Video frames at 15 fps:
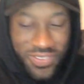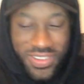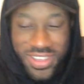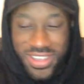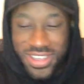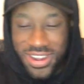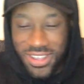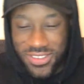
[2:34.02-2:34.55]
I
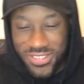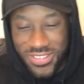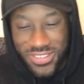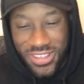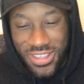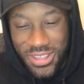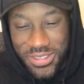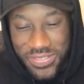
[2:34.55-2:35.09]
can think
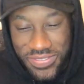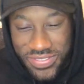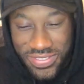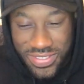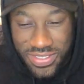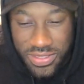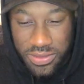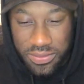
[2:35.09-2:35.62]
Scott can put
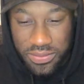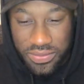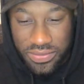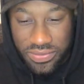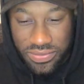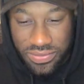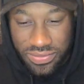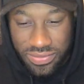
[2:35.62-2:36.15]
Gary to
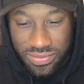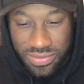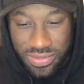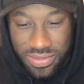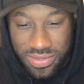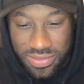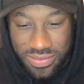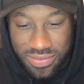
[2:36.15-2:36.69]
shame.
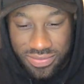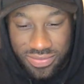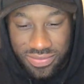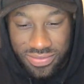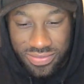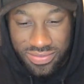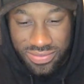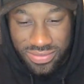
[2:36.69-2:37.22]
He's
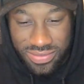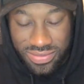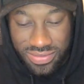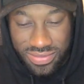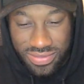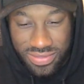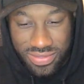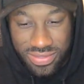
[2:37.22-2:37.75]
stinking
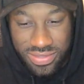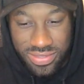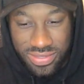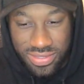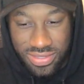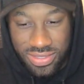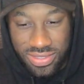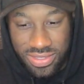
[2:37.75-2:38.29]
like
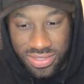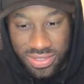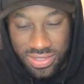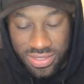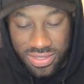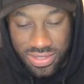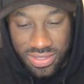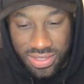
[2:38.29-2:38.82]
fucking onions,
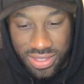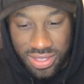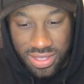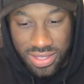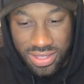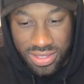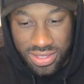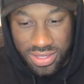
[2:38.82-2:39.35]
and
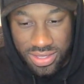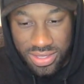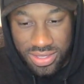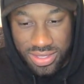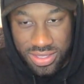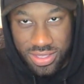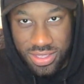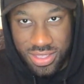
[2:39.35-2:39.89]
he's even
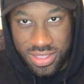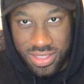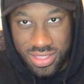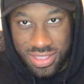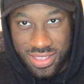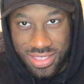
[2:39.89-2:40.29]
pulling.